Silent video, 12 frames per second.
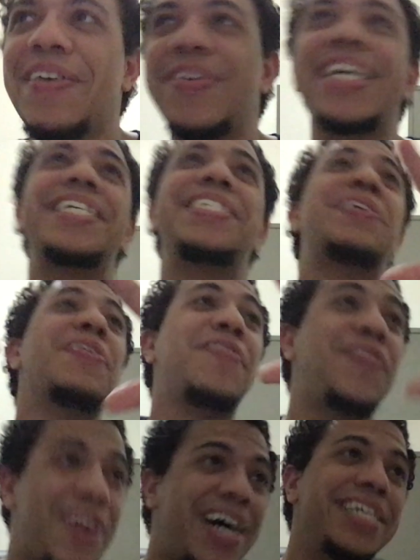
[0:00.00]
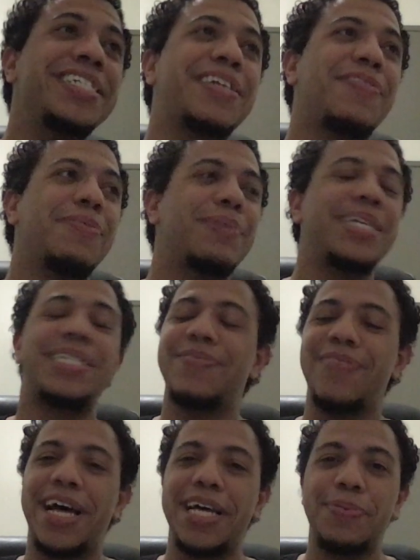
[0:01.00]
if you guys find this information
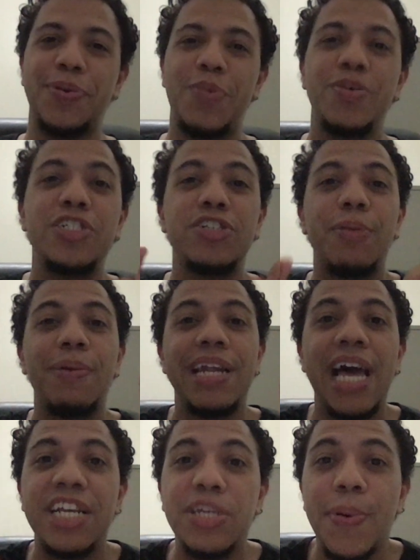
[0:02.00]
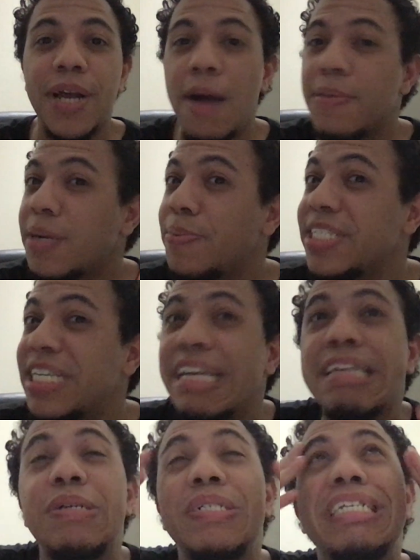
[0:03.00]
valuable, I want you to drop a like, drop a comment, drop a share,
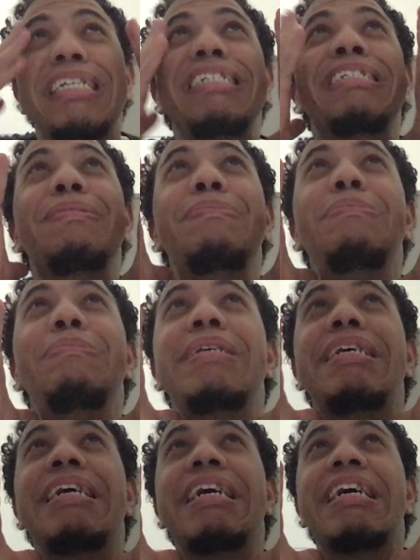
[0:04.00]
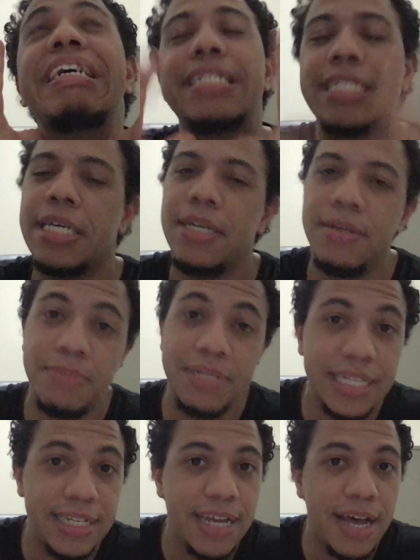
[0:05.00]
and of course, it is your man's
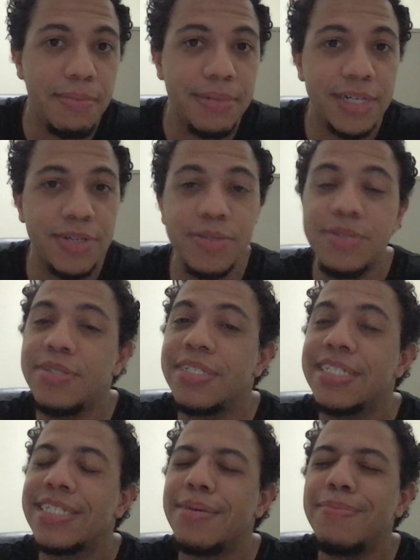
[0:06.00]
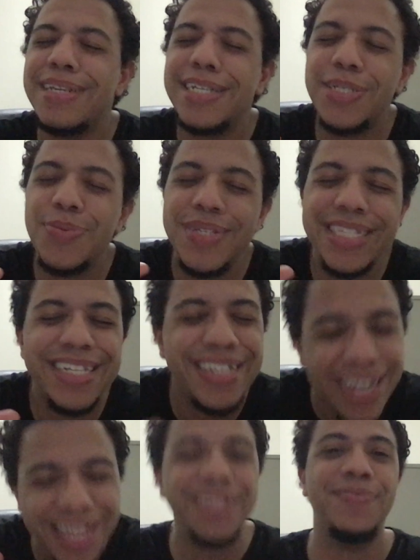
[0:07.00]
Mr. Dominic Cruz coming at you with
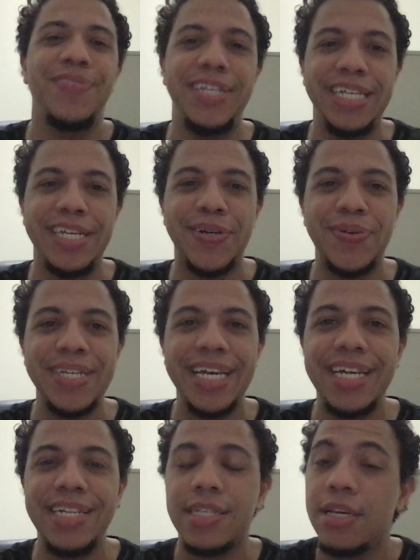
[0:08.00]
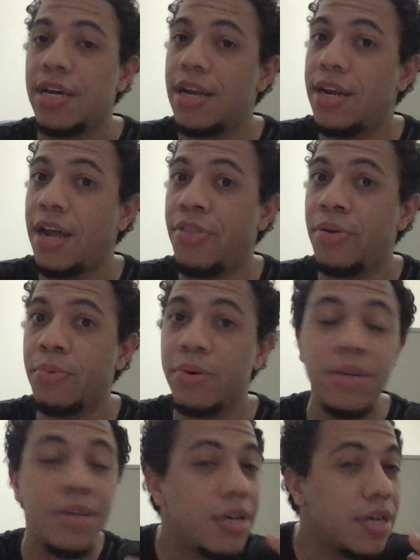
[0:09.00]
another video. Yes, another
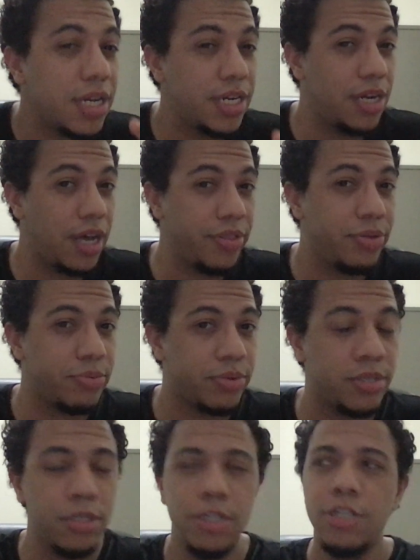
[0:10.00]
one, another one,